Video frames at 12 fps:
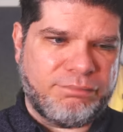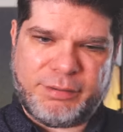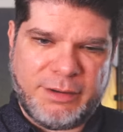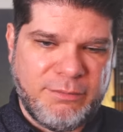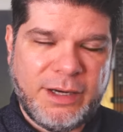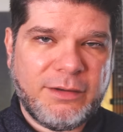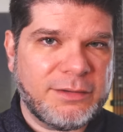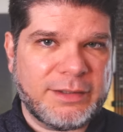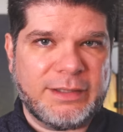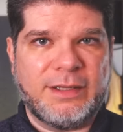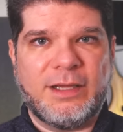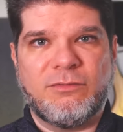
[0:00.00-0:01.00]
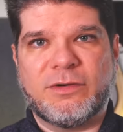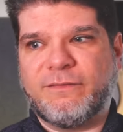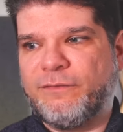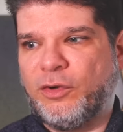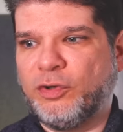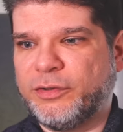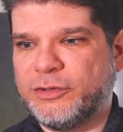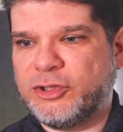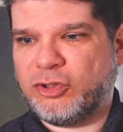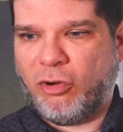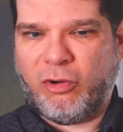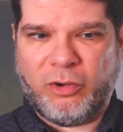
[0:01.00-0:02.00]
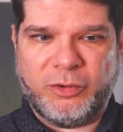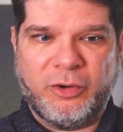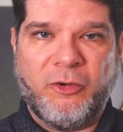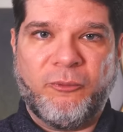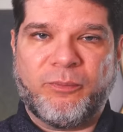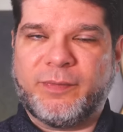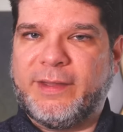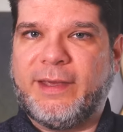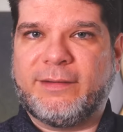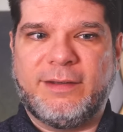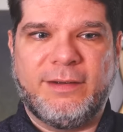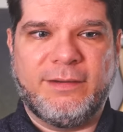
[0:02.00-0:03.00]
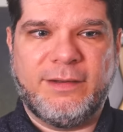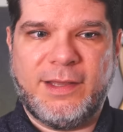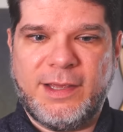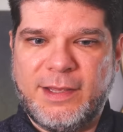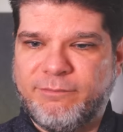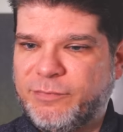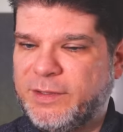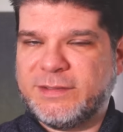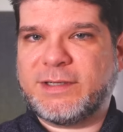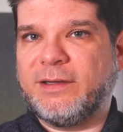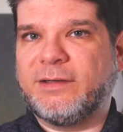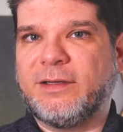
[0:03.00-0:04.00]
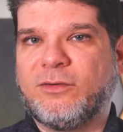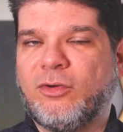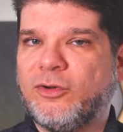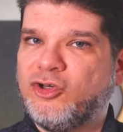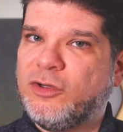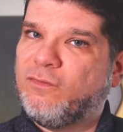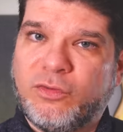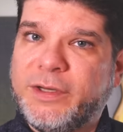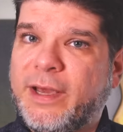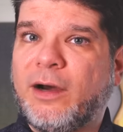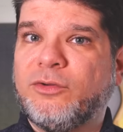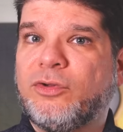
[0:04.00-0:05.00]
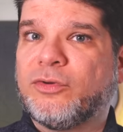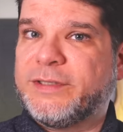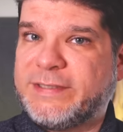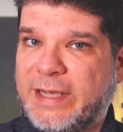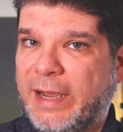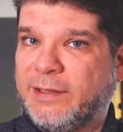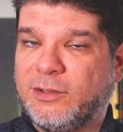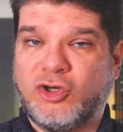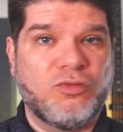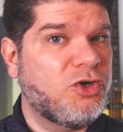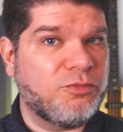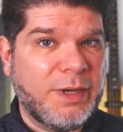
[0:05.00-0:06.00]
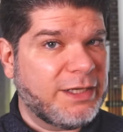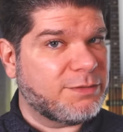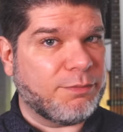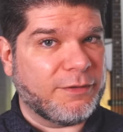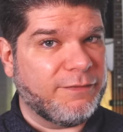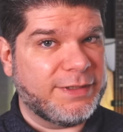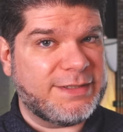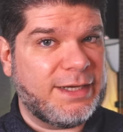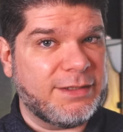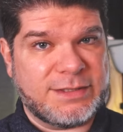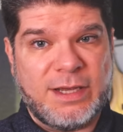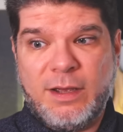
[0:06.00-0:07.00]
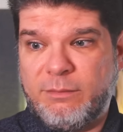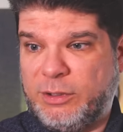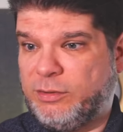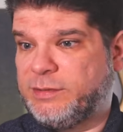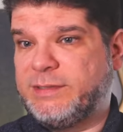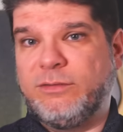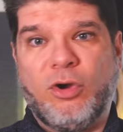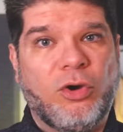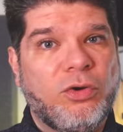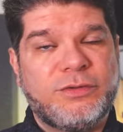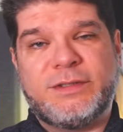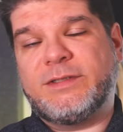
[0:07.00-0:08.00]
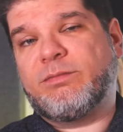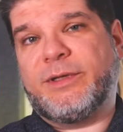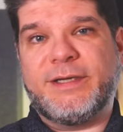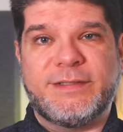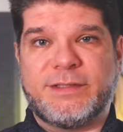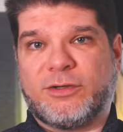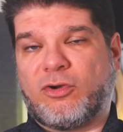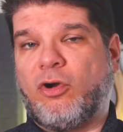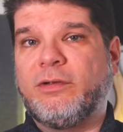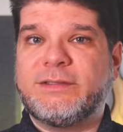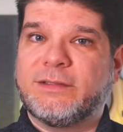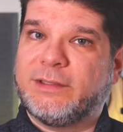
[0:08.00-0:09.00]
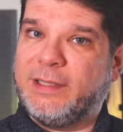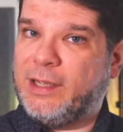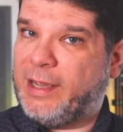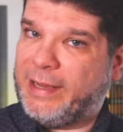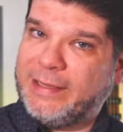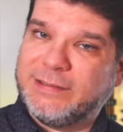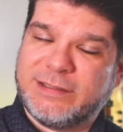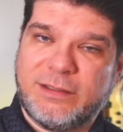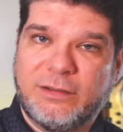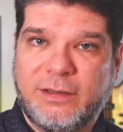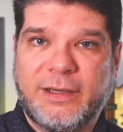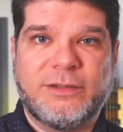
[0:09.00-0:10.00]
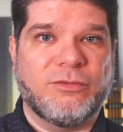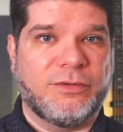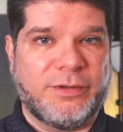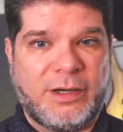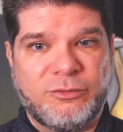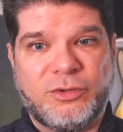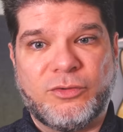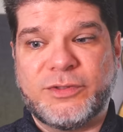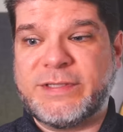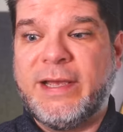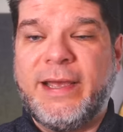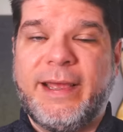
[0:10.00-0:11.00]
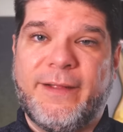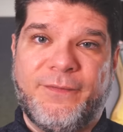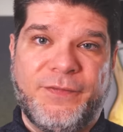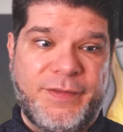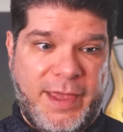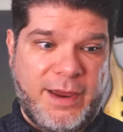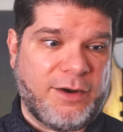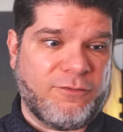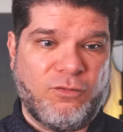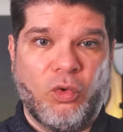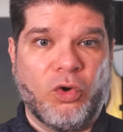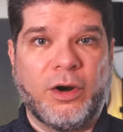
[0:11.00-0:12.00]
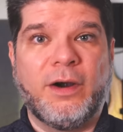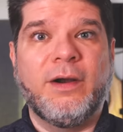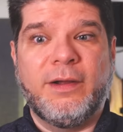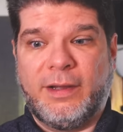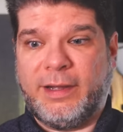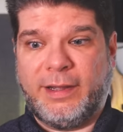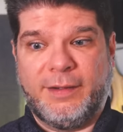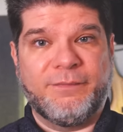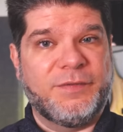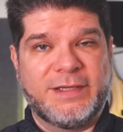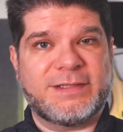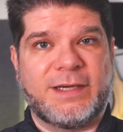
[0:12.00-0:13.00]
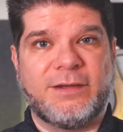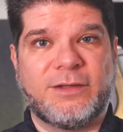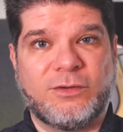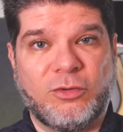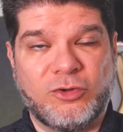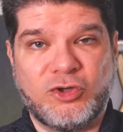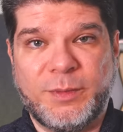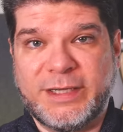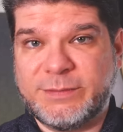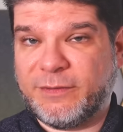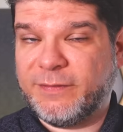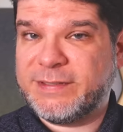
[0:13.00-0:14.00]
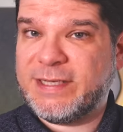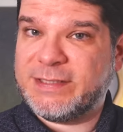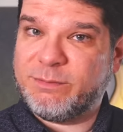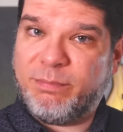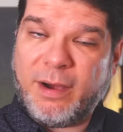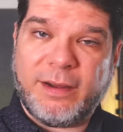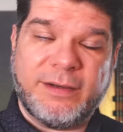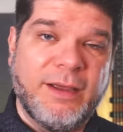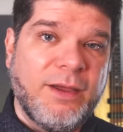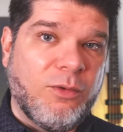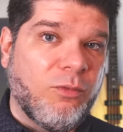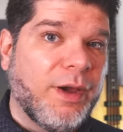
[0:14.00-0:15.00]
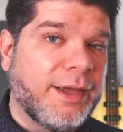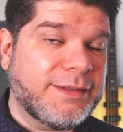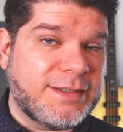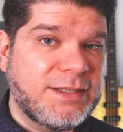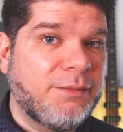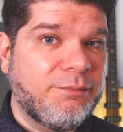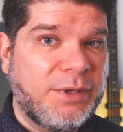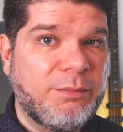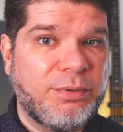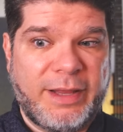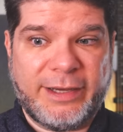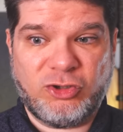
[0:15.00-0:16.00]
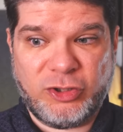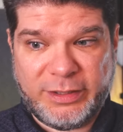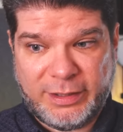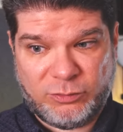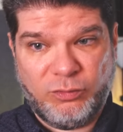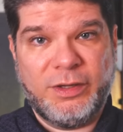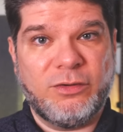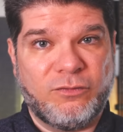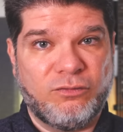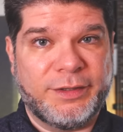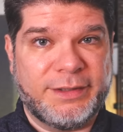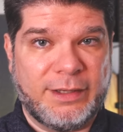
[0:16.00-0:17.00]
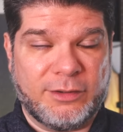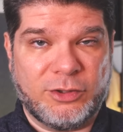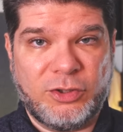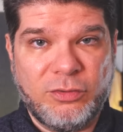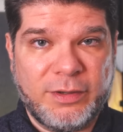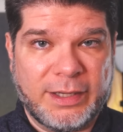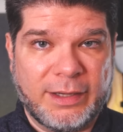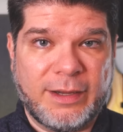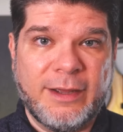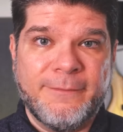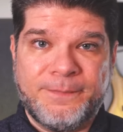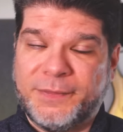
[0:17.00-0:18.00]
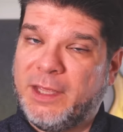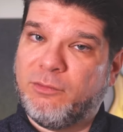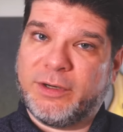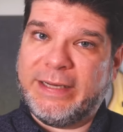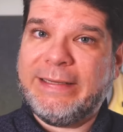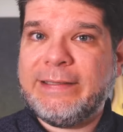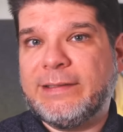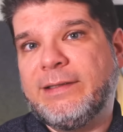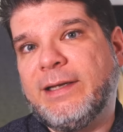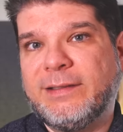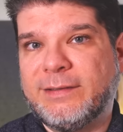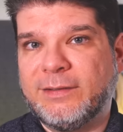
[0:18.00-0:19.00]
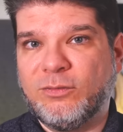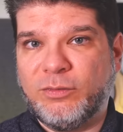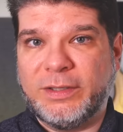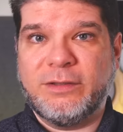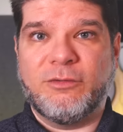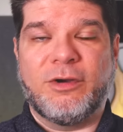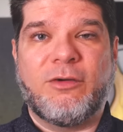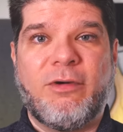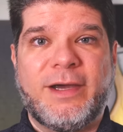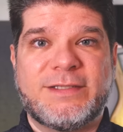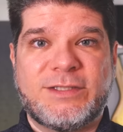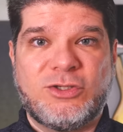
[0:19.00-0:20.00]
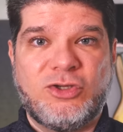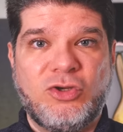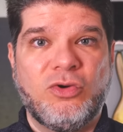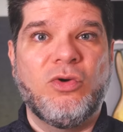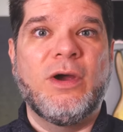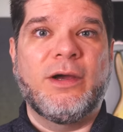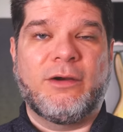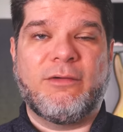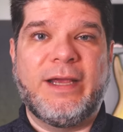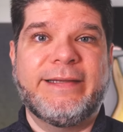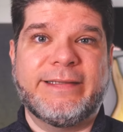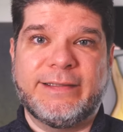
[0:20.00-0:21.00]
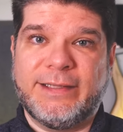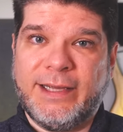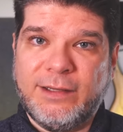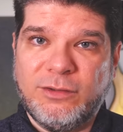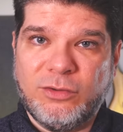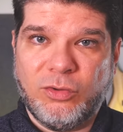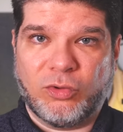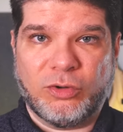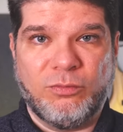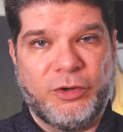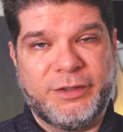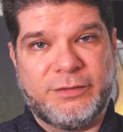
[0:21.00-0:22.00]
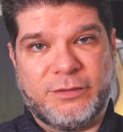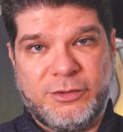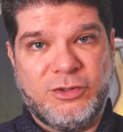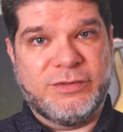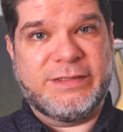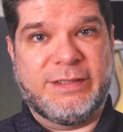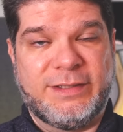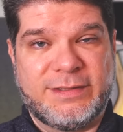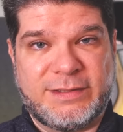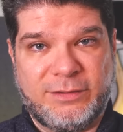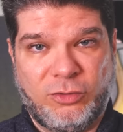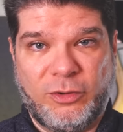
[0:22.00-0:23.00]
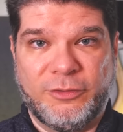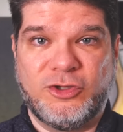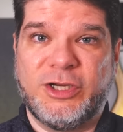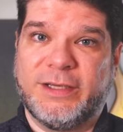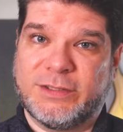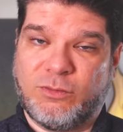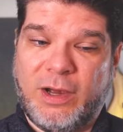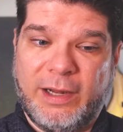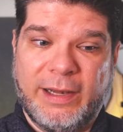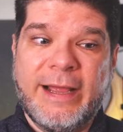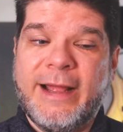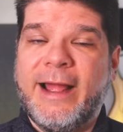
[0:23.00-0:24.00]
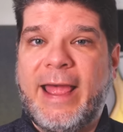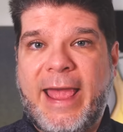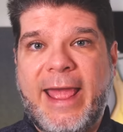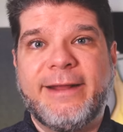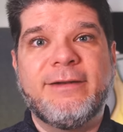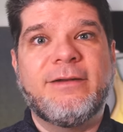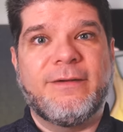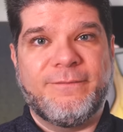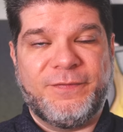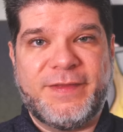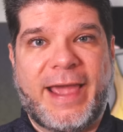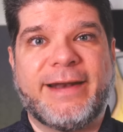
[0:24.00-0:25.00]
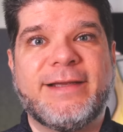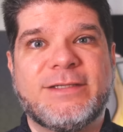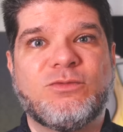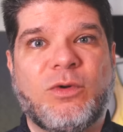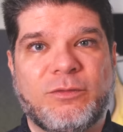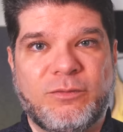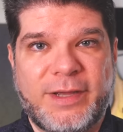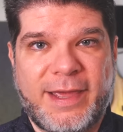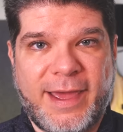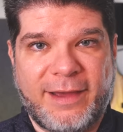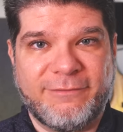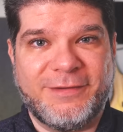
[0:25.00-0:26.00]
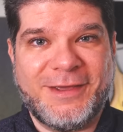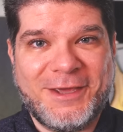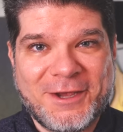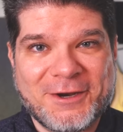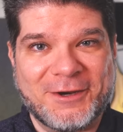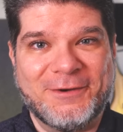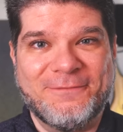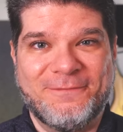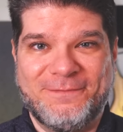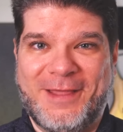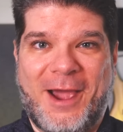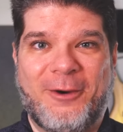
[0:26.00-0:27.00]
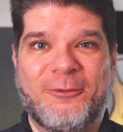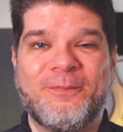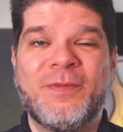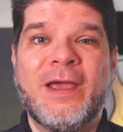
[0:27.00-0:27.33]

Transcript: Primarily, they were focused on getting the this kind of technology for the outdoor signage, which makes perfect sense because those displays are constantly in sunlight or outdoors, and therefore uh, this kind of technology makes perfect sense. But when some people actually got wind of what they are doing, they were inundated with the requests to create an indoor monitor using this technology as well, and that is what we have here now.